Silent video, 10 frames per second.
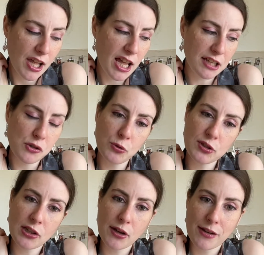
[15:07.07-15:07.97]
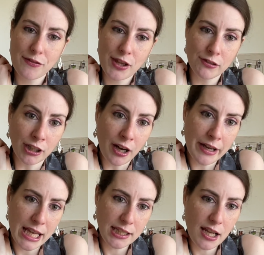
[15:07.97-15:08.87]
and also if there are
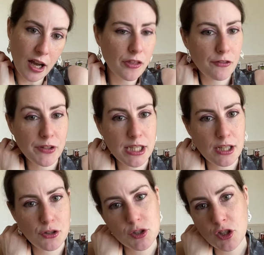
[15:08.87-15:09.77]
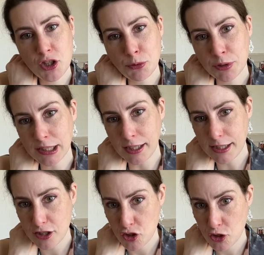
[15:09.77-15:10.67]
any other videos you would
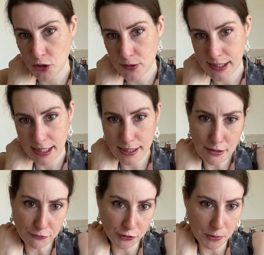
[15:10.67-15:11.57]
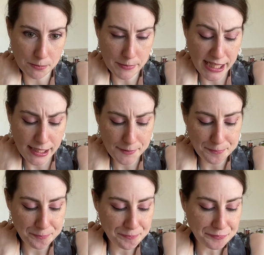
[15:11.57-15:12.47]
like to see from me.
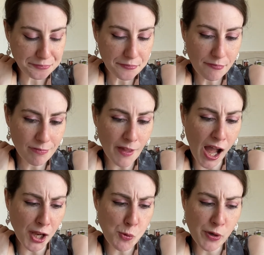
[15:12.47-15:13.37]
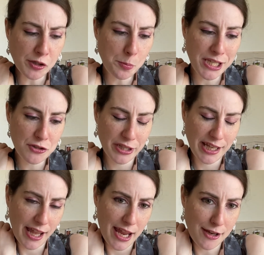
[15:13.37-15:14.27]
I will be
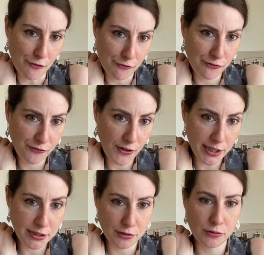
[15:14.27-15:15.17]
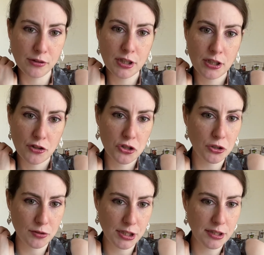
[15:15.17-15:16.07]
doing a final
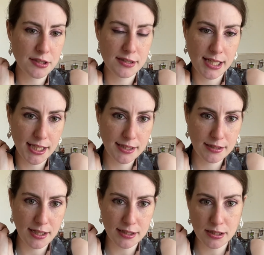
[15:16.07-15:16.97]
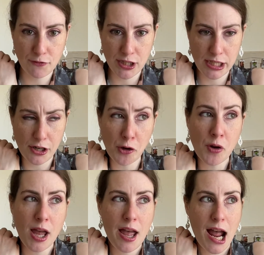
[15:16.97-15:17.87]
chocolate taste test video,
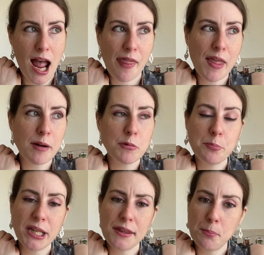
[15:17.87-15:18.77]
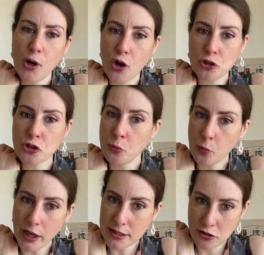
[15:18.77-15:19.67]
and that will be the Posh
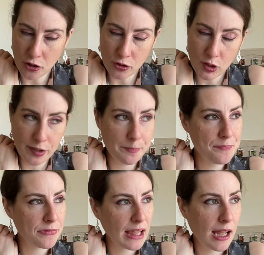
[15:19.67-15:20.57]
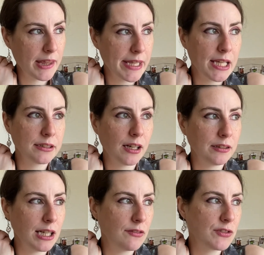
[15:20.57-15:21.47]
white chocolate. And then I'll
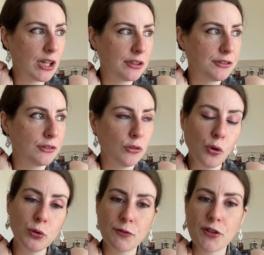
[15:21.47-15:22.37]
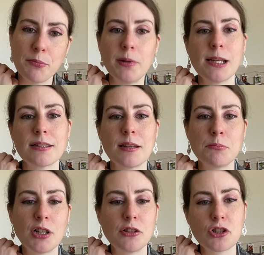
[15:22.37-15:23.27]
have done all of them except
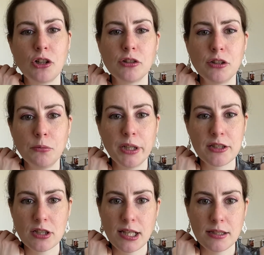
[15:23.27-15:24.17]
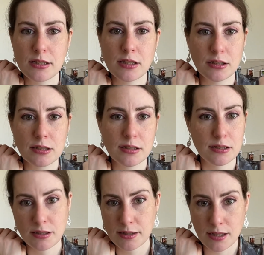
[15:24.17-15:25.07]
dark chocolate, which is just
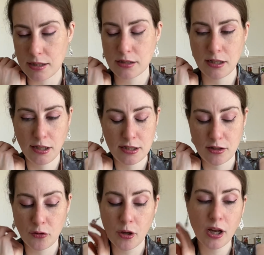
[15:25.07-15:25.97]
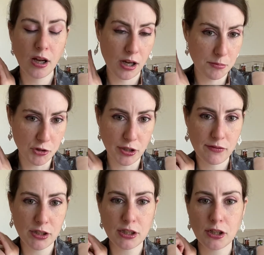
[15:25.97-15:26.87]
disgusting. So I'm not
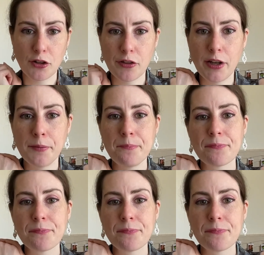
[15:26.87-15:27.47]
even going to go there.